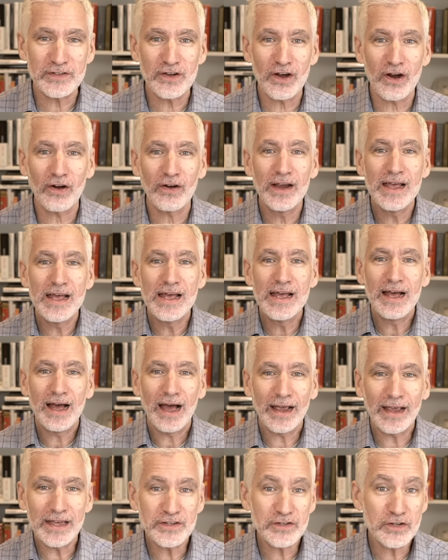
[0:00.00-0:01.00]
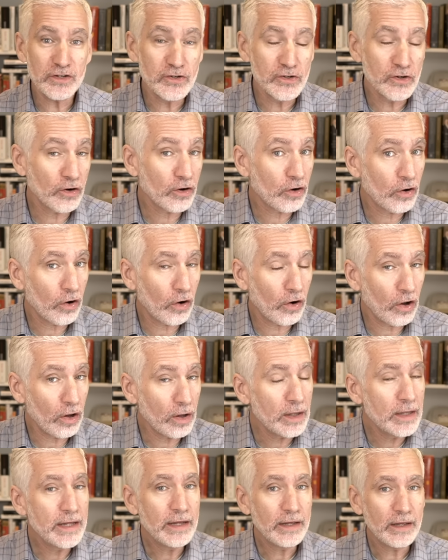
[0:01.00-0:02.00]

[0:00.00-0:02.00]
are, I guess is your call.